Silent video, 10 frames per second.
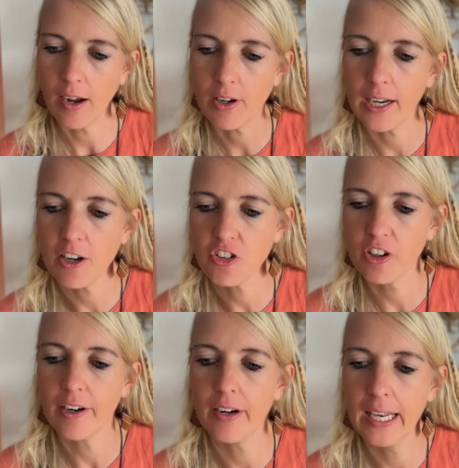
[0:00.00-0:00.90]
How can I
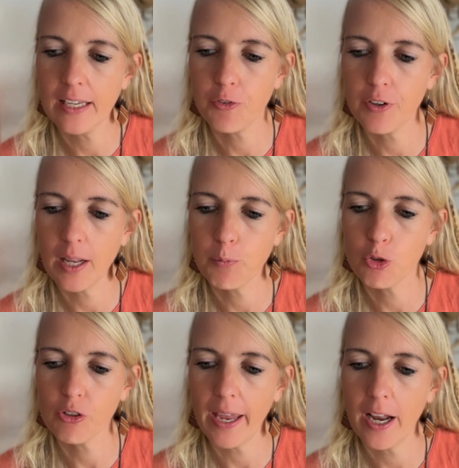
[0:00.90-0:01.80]
share a link for them to
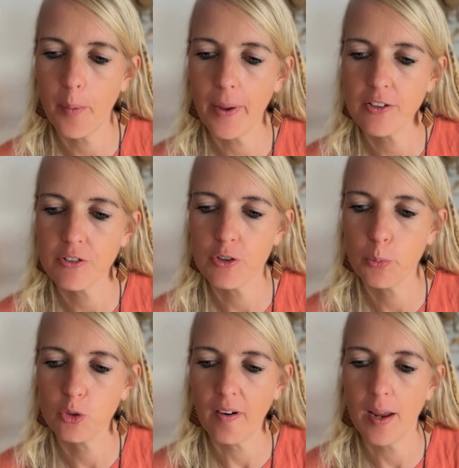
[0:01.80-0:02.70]
sign up as a
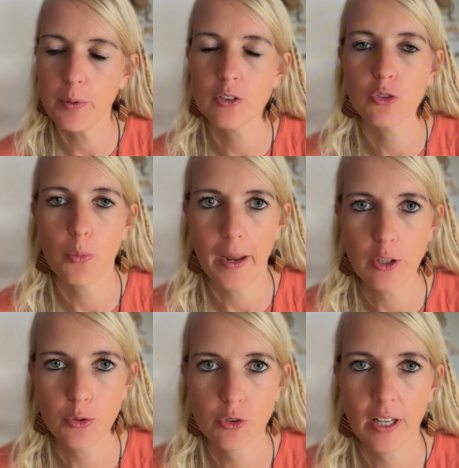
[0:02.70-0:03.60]
subscriber to my
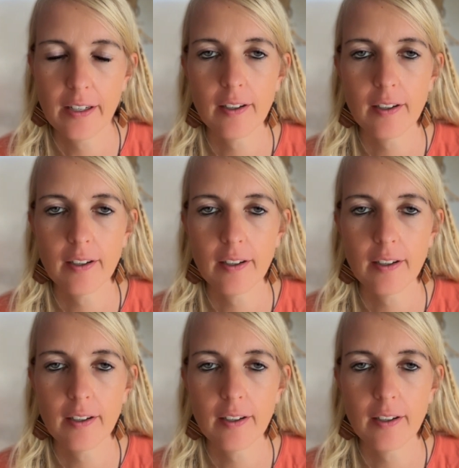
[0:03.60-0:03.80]
newsletter?